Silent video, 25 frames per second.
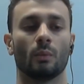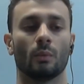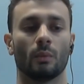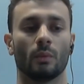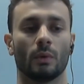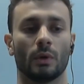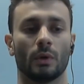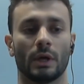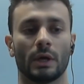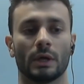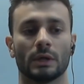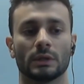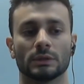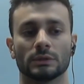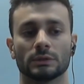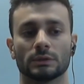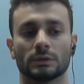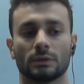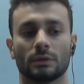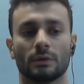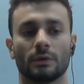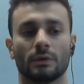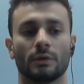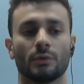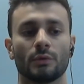
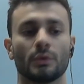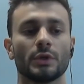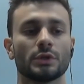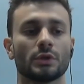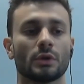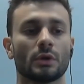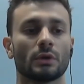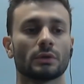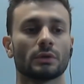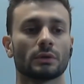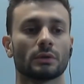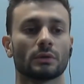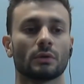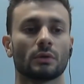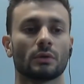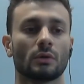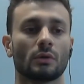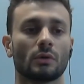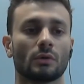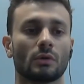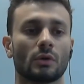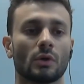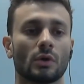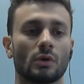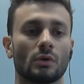and the return
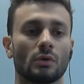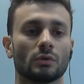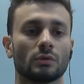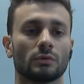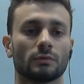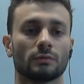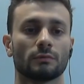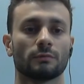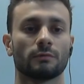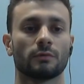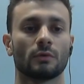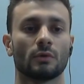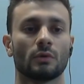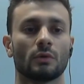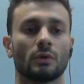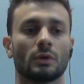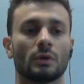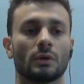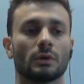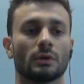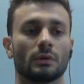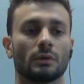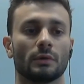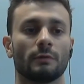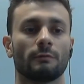code
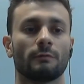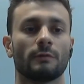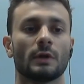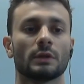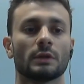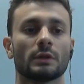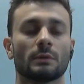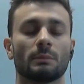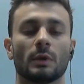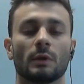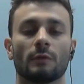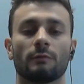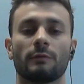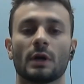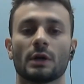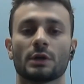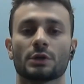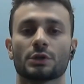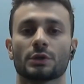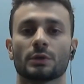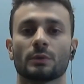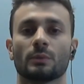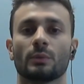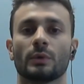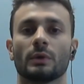for the vulnerable
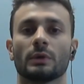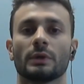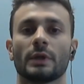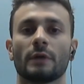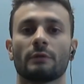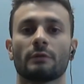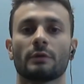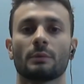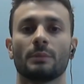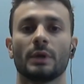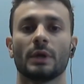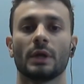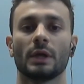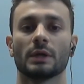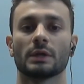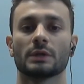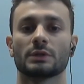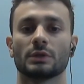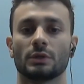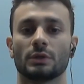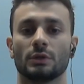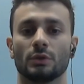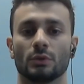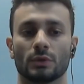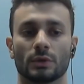function will never be
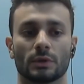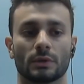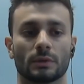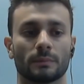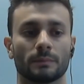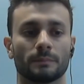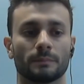executed.